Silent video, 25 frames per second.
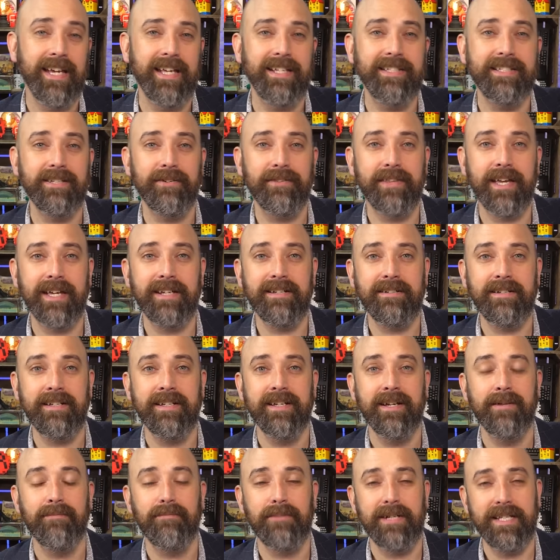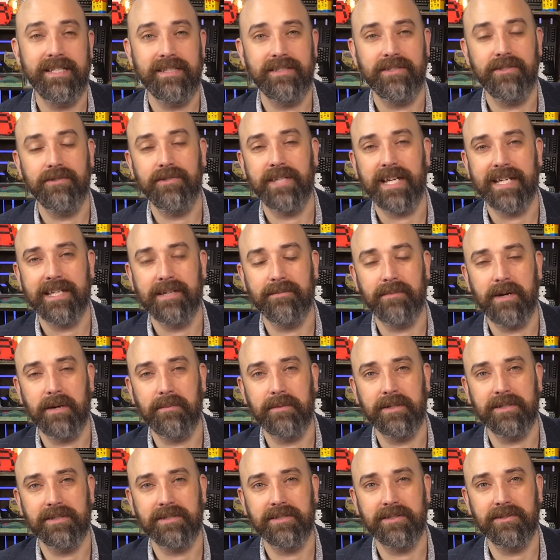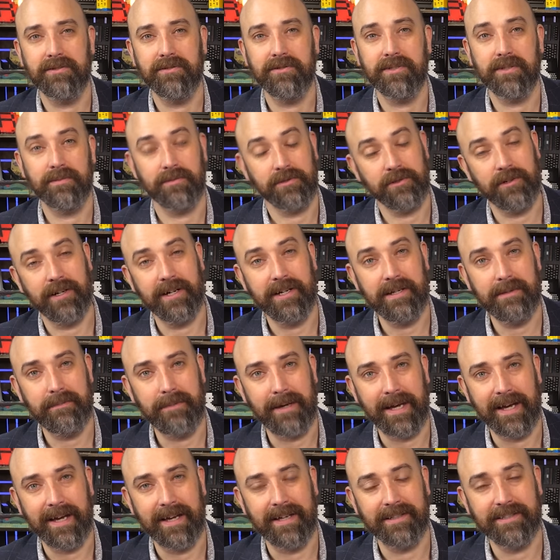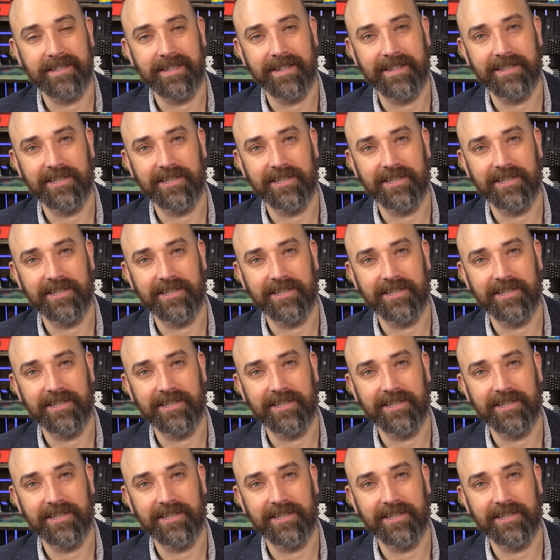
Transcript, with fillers: Until then, Please do take a moment to subscribe to